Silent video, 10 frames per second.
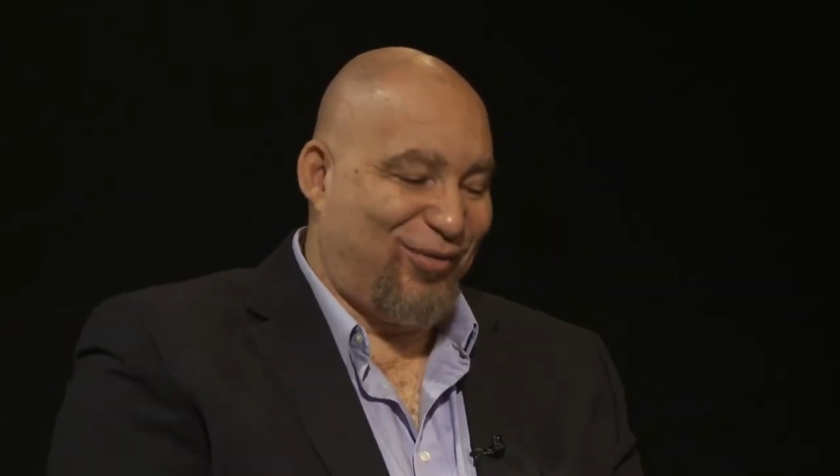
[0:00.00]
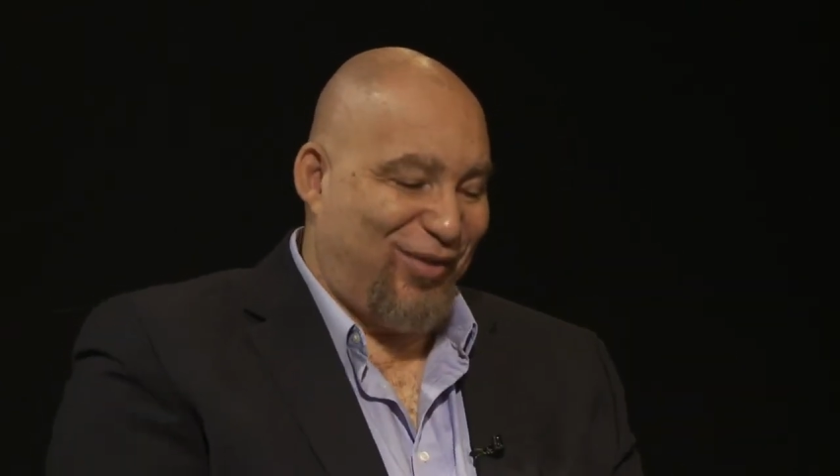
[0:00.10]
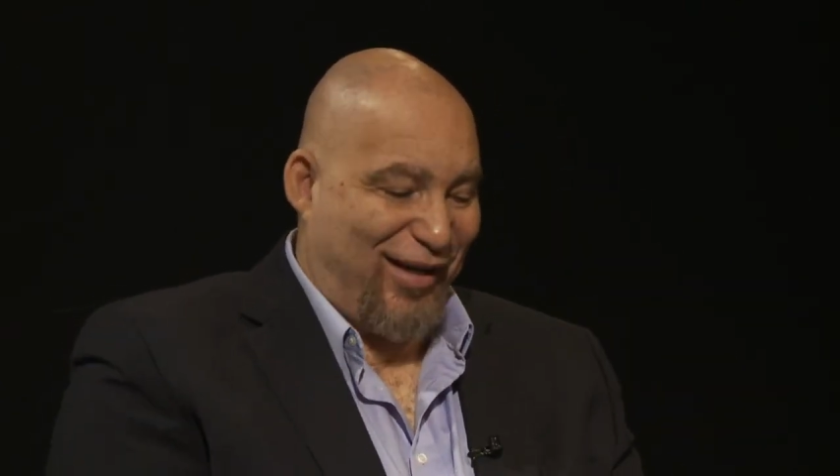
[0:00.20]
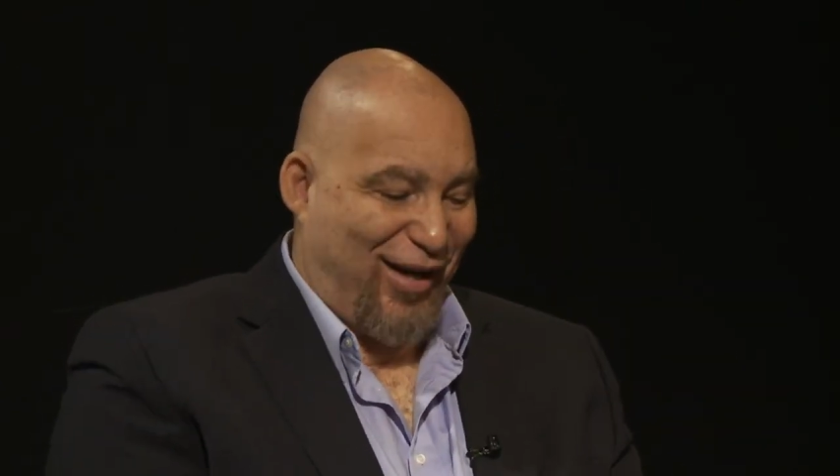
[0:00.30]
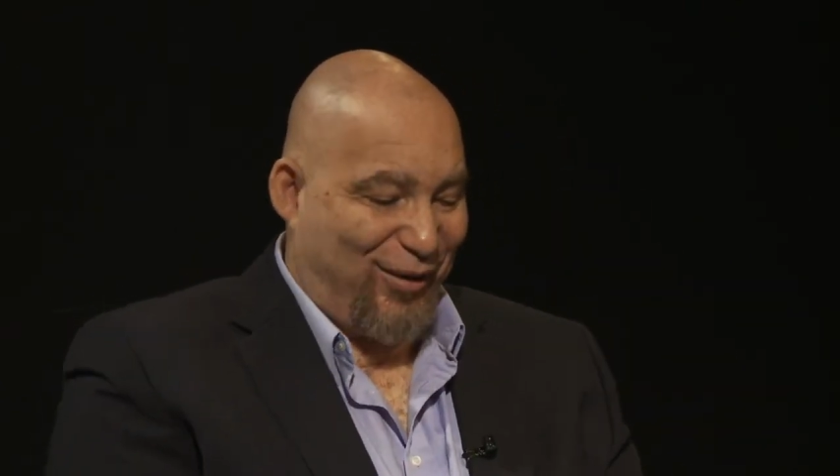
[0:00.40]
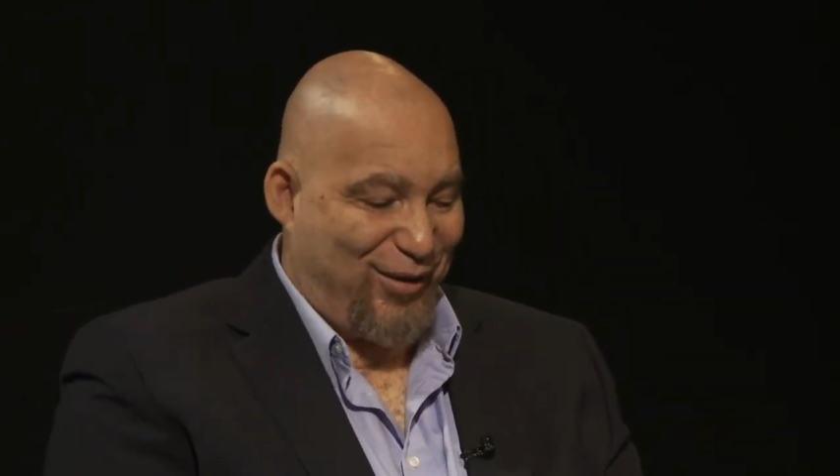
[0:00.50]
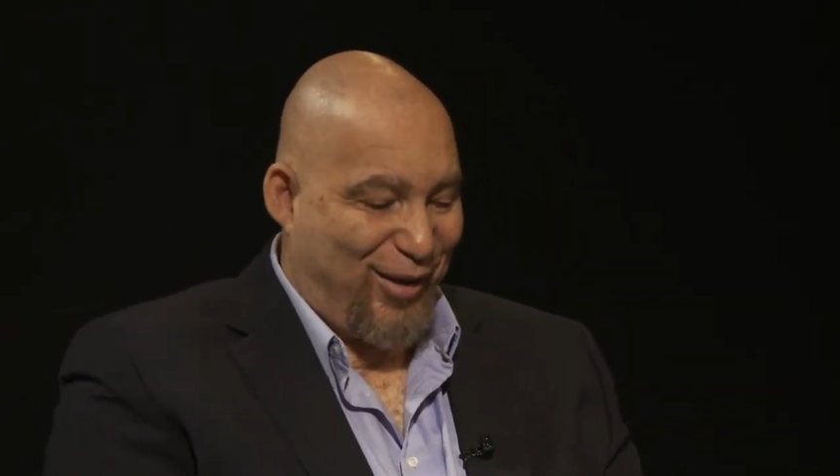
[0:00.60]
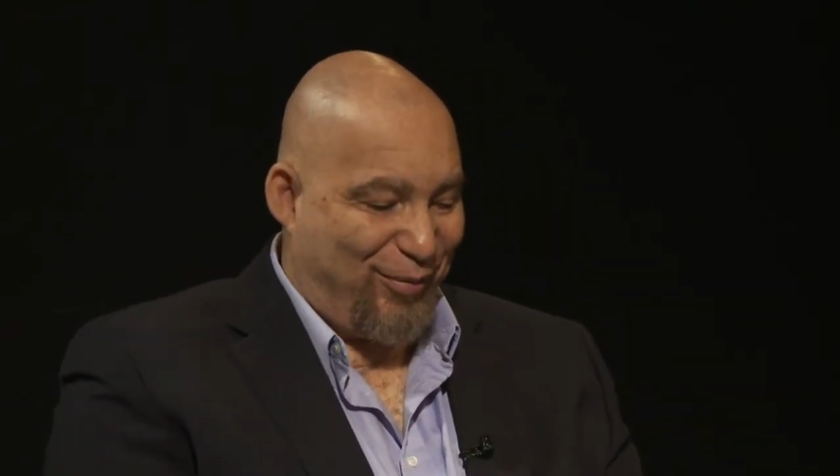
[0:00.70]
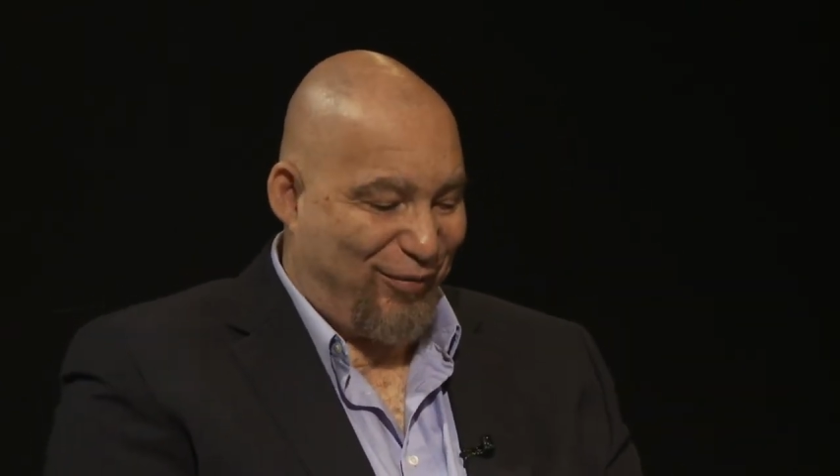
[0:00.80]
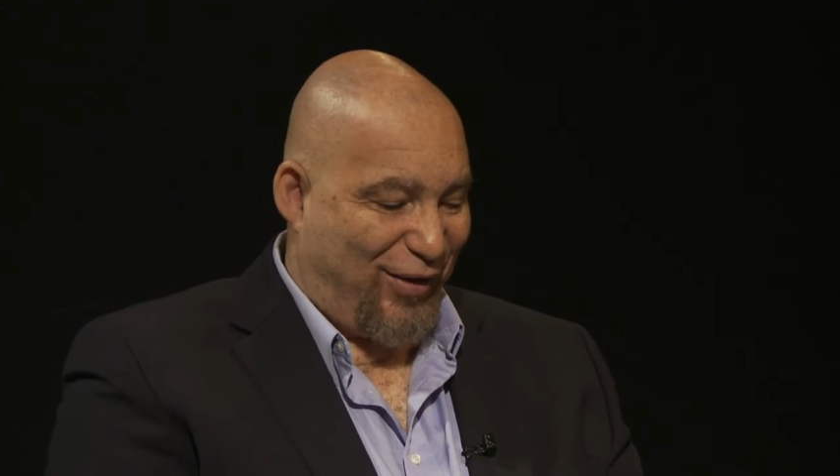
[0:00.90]
take out a
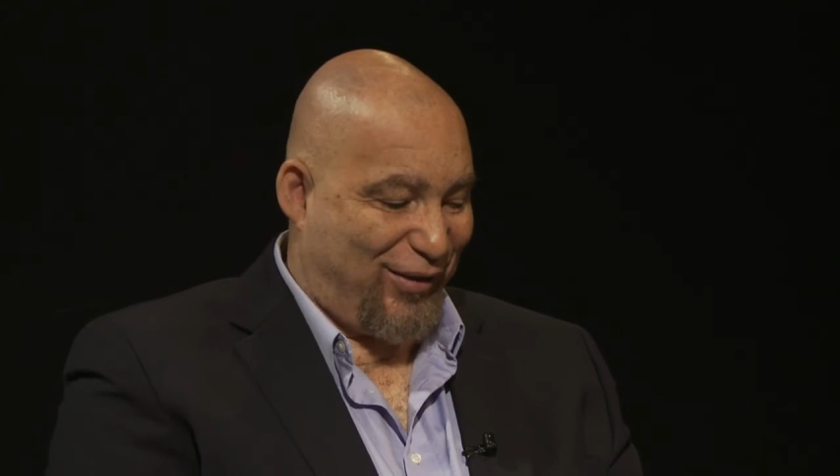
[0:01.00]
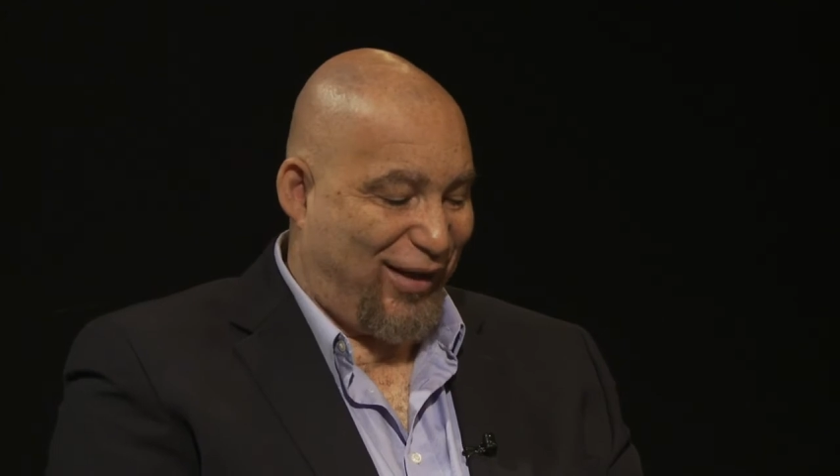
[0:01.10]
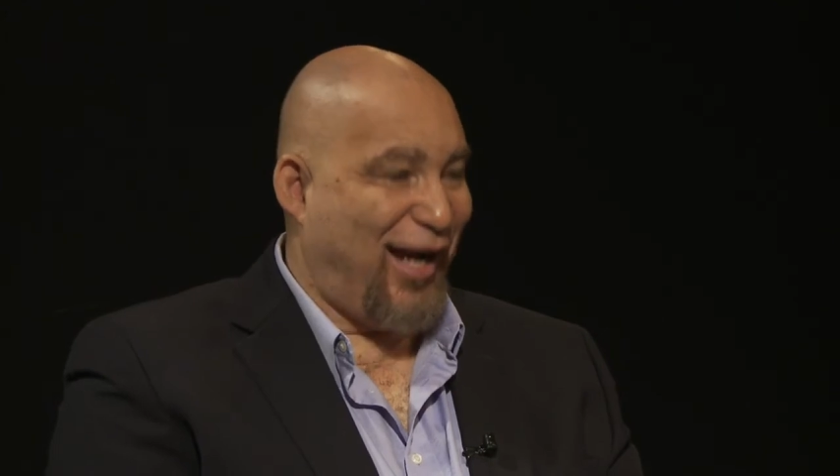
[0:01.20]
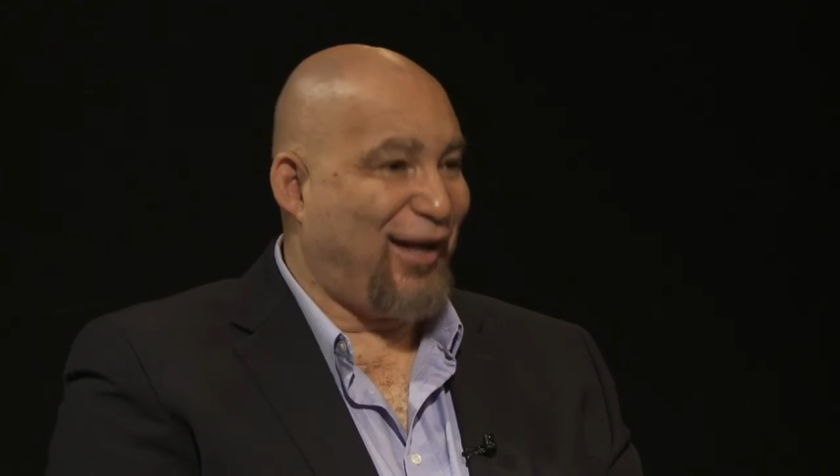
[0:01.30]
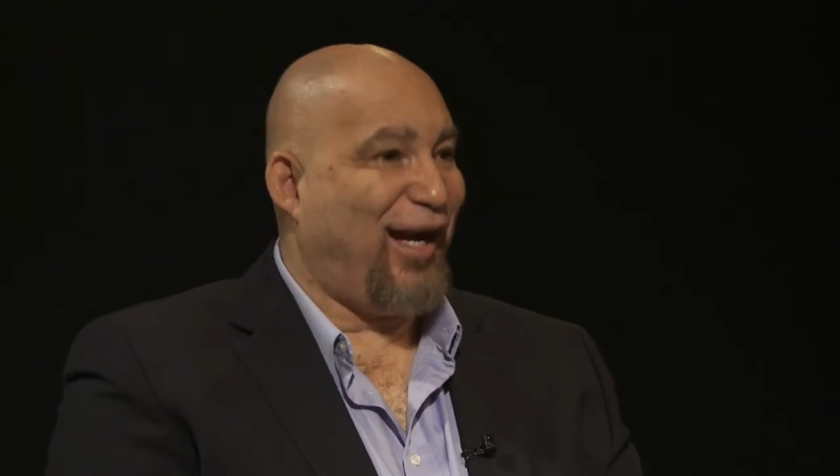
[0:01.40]
couple of Al-Qaeda